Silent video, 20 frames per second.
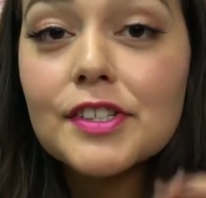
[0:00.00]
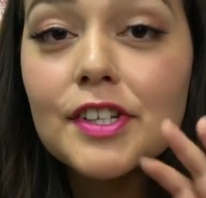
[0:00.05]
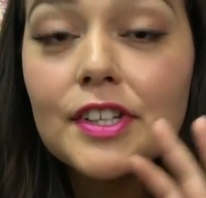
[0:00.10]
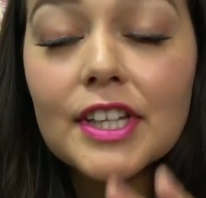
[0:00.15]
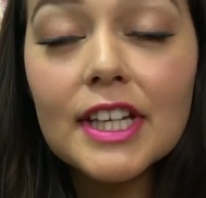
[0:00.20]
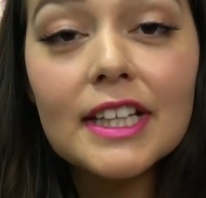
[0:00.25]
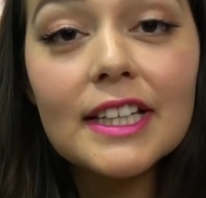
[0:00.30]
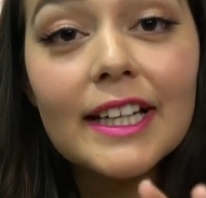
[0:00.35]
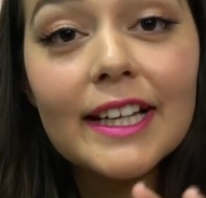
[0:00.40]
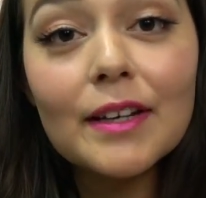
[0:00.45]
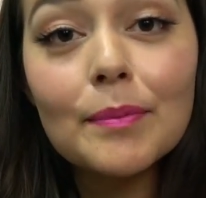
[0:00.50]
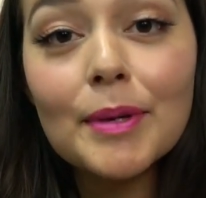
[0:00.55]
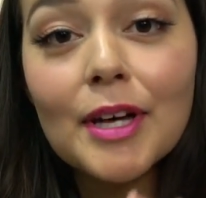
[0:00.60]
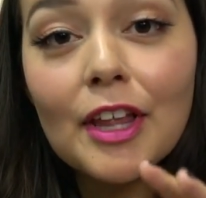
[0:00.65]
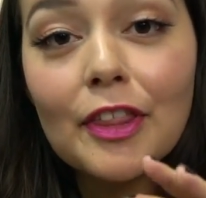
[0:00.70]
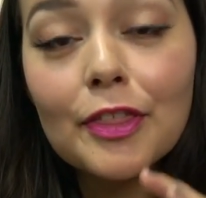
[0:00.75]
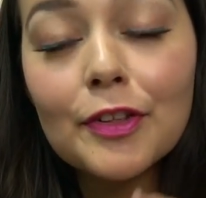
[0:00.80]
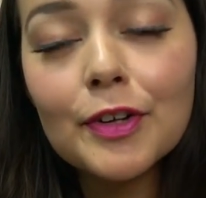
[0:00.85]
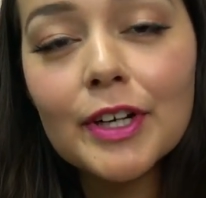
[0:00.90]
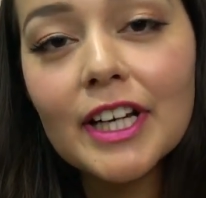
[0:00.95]
So they lay
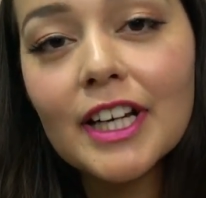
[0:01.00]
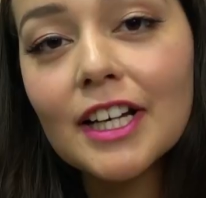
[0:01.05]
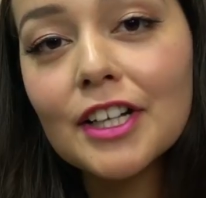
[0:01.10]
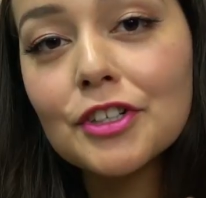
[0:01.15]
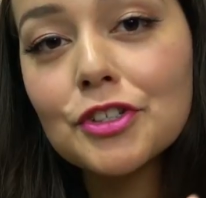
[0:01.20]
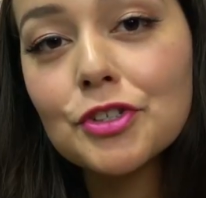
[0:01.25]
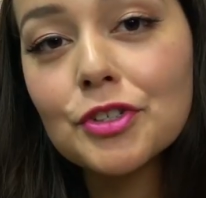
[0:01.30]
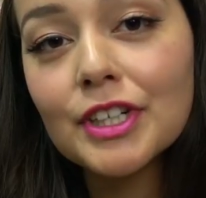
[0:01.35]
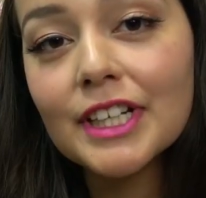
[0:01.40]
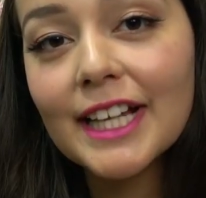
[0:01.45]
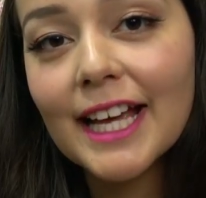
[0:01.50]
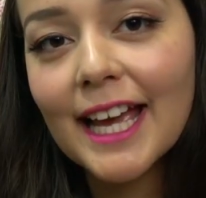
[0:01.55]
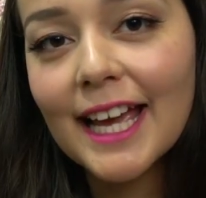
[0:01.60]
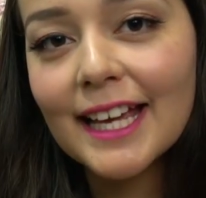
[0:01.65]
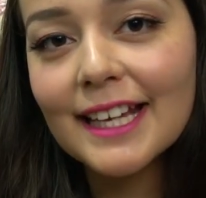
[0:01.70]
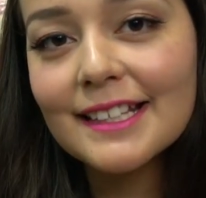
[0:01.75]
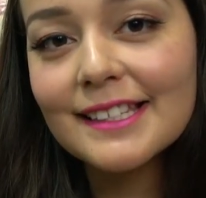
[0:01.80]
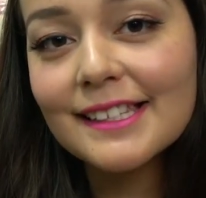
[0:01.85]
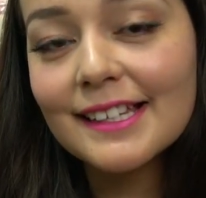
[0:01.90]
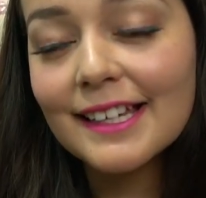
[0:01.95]
about 300
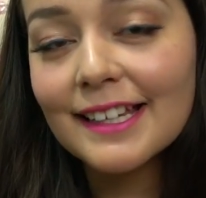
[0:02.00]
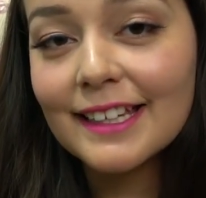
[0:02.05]
eggs